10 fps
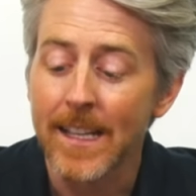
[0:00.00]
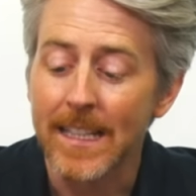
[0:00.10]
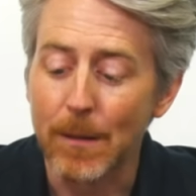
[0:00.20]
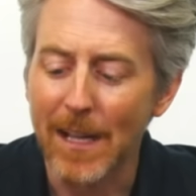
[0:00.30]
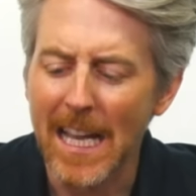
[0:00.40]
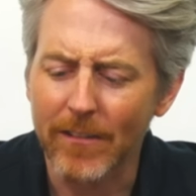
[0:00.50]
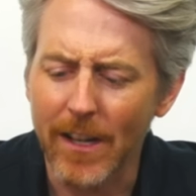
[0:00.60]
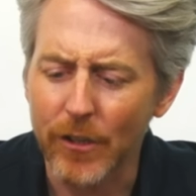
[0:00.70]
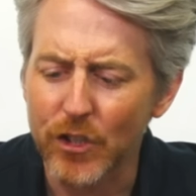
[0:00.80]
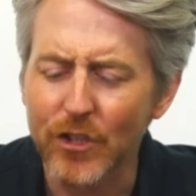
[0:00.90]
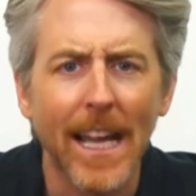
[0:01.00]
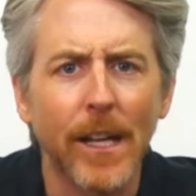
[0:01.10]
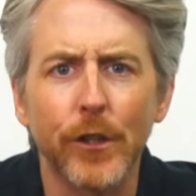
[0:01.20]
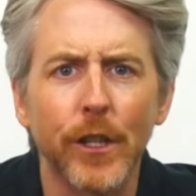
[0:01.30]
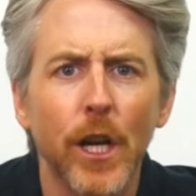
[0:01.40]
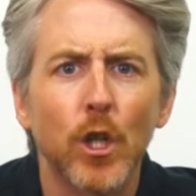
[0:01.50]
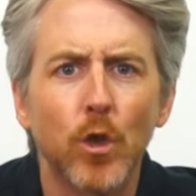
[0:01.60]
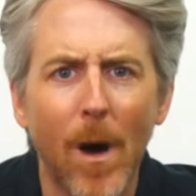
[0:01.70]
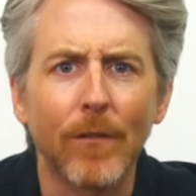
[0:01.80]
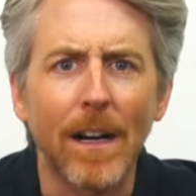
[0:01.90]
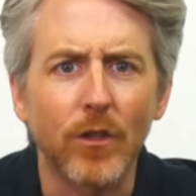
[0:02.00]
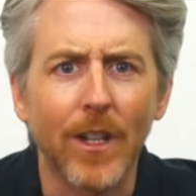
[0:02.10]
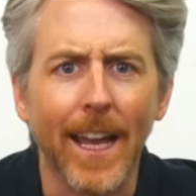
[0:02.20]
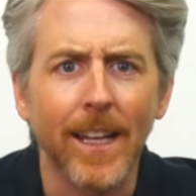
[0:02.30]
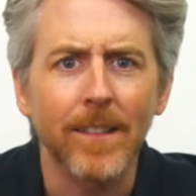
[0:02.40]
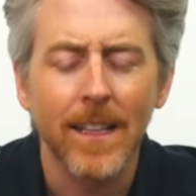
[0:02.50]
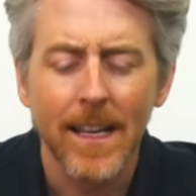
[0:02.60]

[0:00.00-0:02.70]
Then we have our standard 12 ounce can.